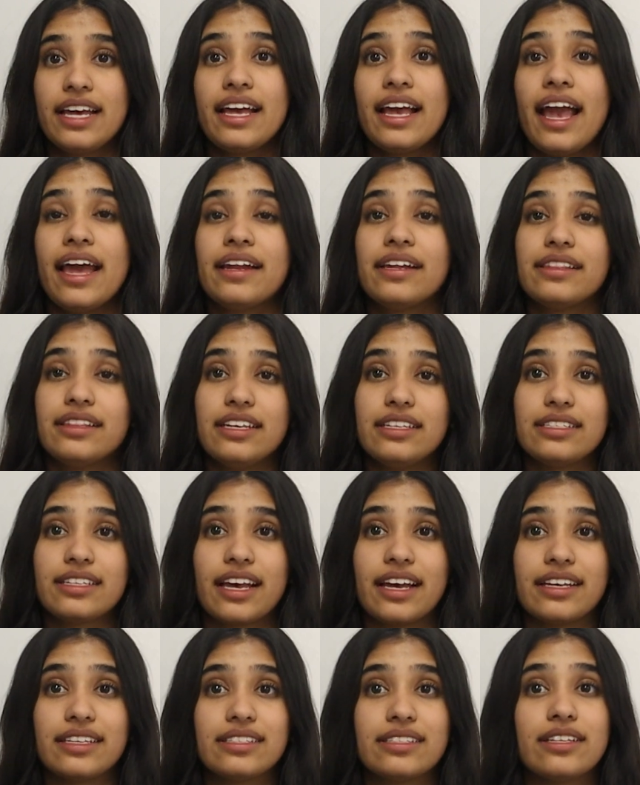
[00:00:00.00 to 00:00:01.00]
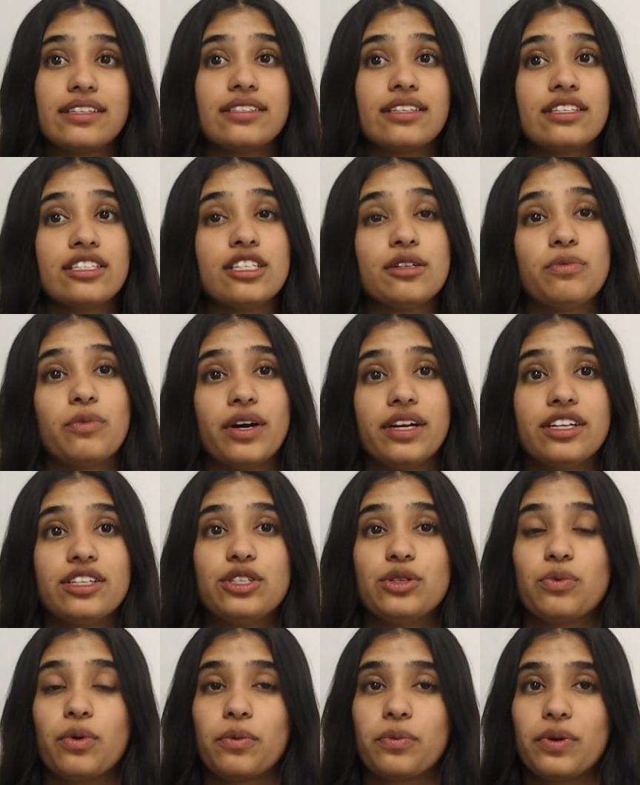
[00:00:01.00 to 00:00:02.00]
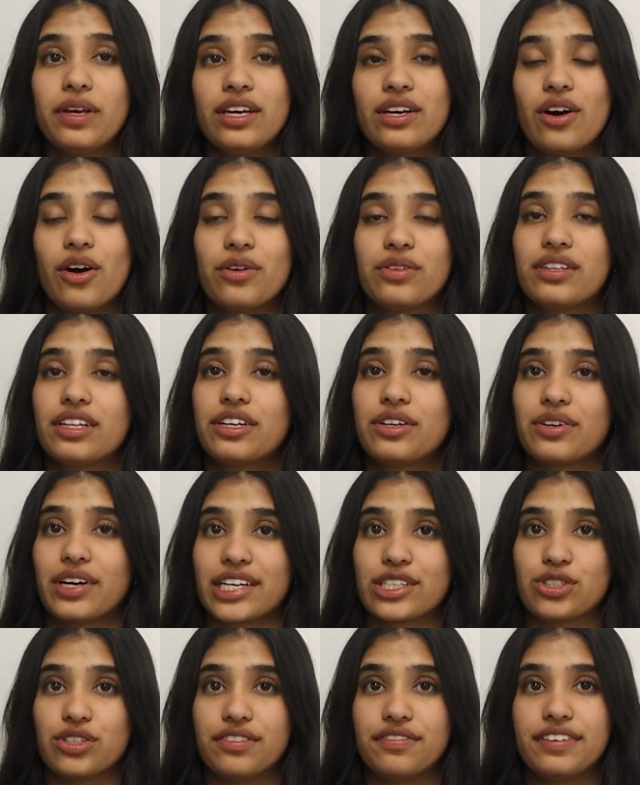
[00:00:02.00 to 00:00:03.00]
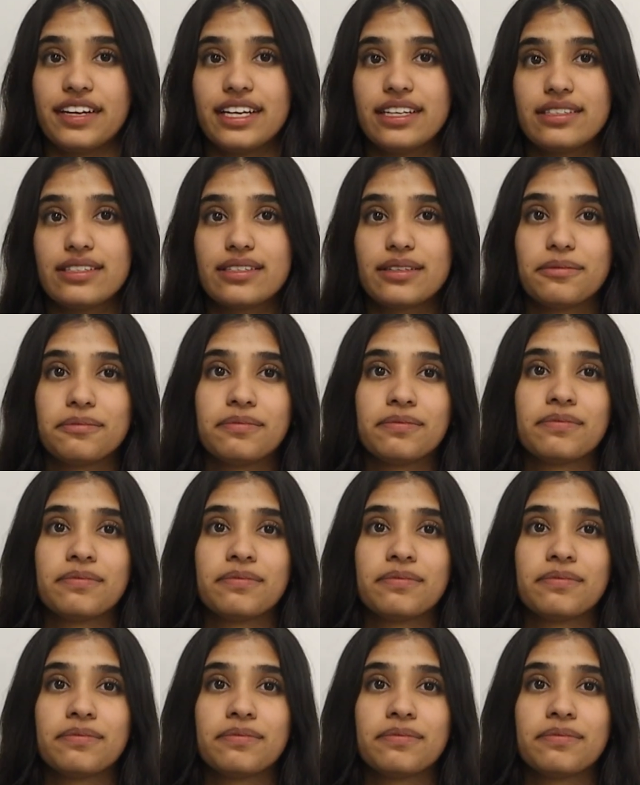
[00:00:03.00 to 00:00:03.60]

and in this case, the system went into what we call the correction phase.